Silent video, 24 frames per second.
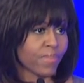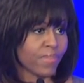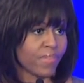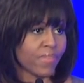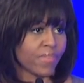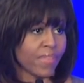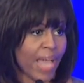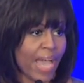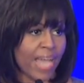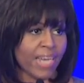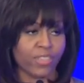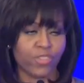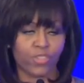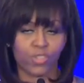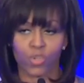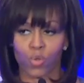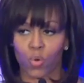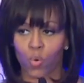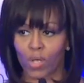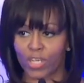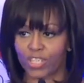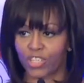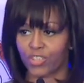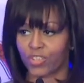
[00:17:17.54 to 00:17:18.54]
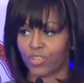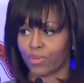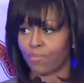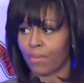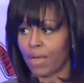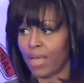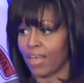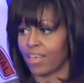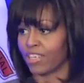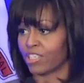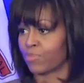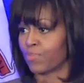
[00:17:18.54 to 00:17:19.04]
That is the question
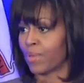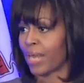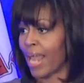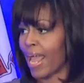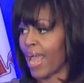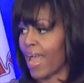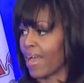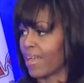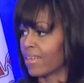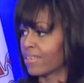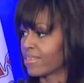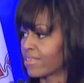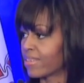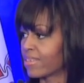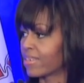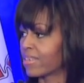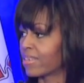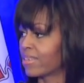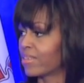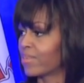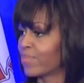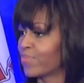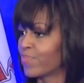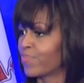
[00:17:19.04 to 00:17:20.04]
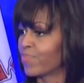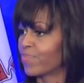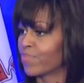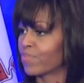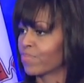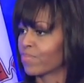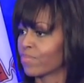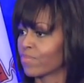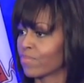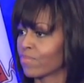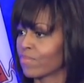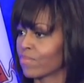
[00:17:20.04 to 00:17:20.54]
my husband asked.
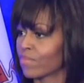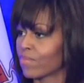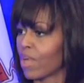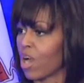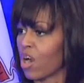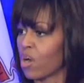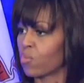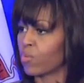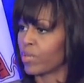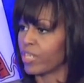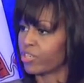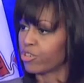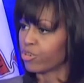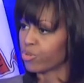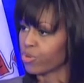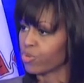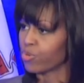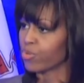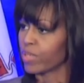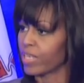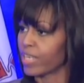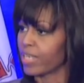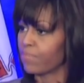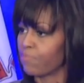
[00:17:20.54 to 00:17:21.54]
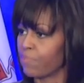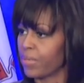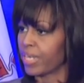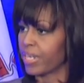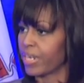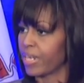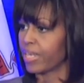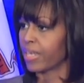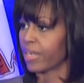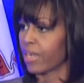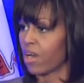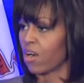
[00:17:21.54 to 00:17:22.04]
Are we truly
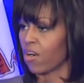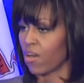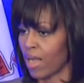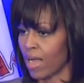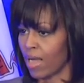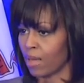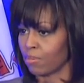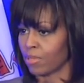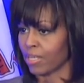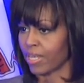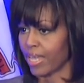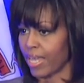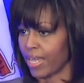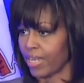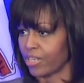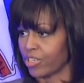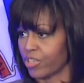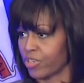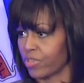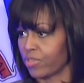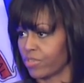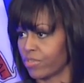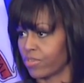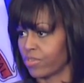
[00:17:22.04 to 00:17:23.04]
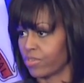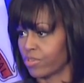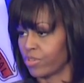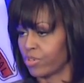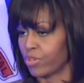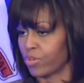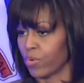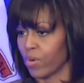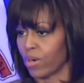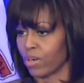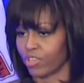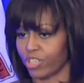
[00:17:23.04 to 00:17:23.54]
meeting our obligations
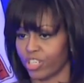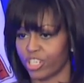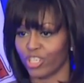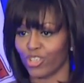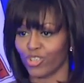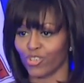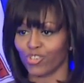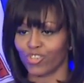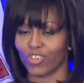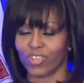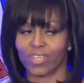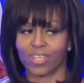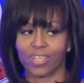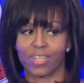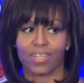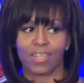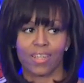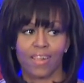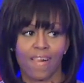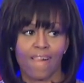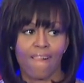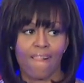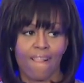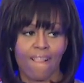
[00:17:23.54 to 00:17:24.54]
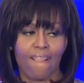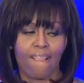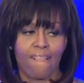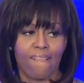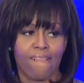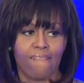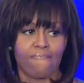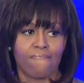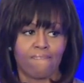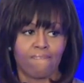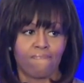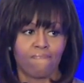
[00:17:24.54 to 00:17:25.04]
to our children?
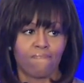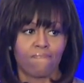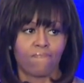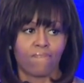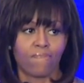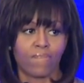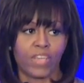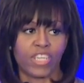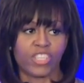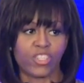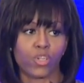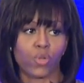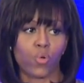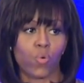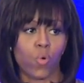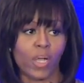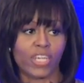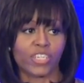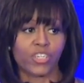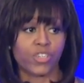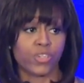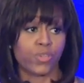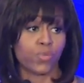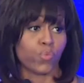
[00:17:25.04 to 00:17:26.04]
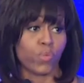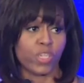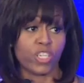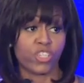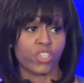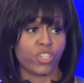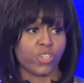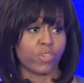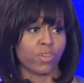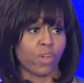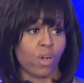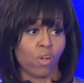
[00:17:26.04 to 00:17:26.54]
It's a question we
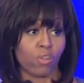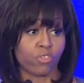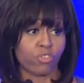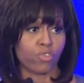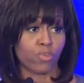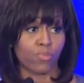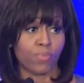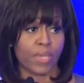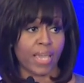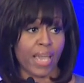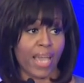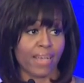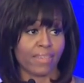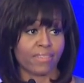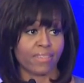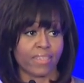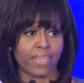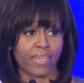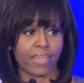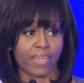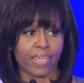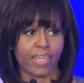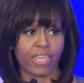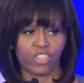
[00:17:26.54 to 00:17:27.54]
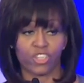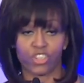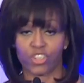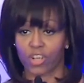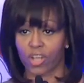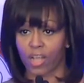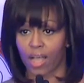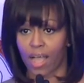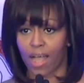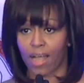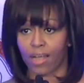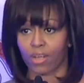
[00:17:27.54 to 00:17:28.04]
should also be asking in
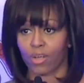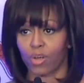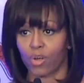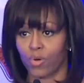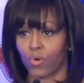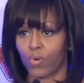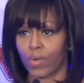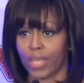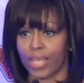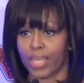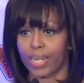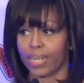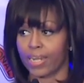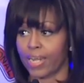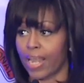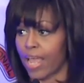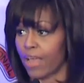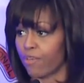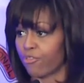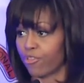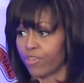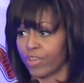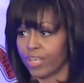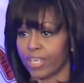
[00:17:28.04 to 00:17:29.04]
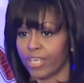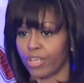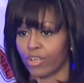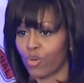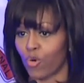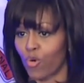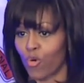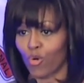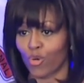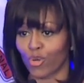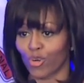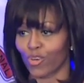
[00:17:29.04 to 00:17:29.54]
Chicago and in every
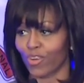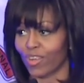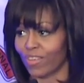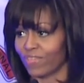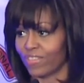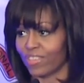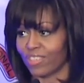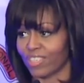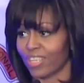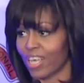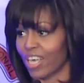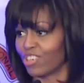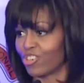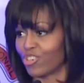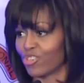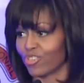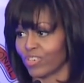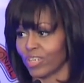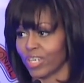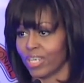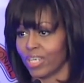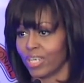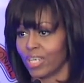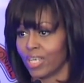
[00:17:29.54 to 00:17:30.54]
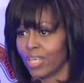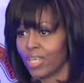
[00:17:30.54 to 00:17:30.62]
corner of this country.